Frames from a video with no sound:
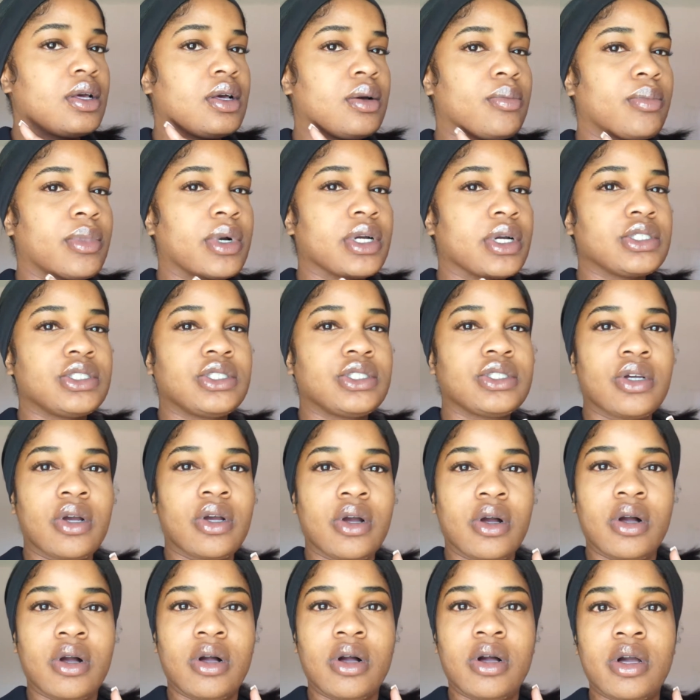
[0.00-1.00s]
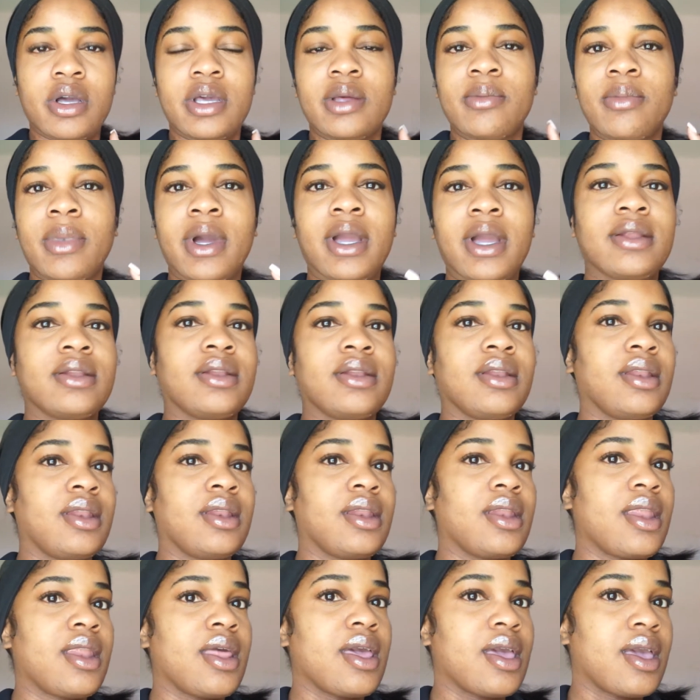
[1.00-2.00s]
my jaw and my
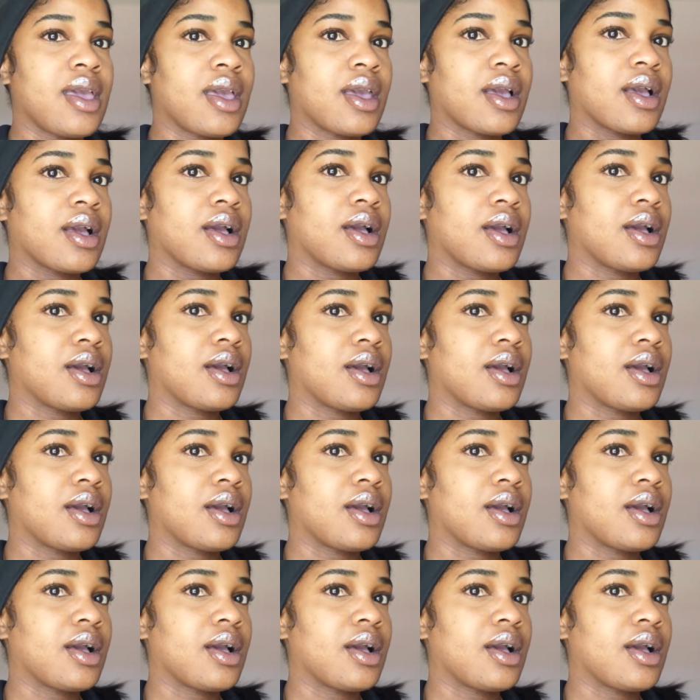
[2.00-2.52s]
neck